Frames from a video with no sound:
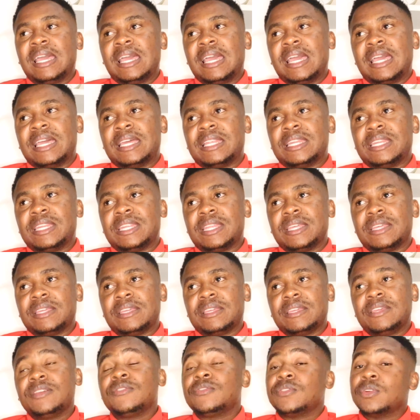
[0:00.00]
And
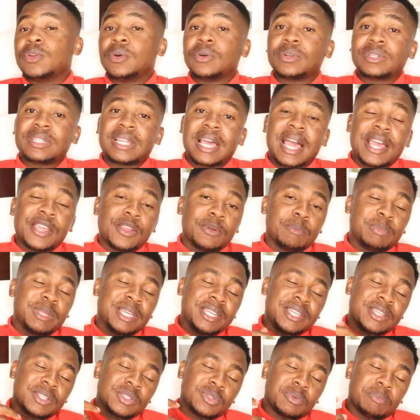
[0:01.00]
if not, are you
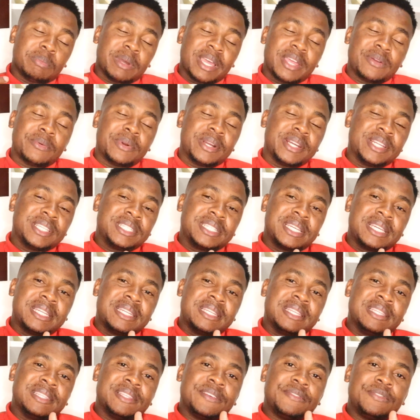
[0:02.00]
planning to buy Renergen
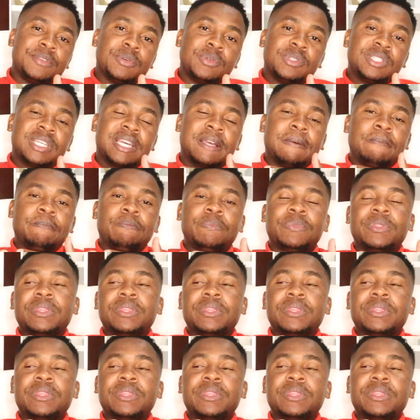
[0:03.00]
in the future?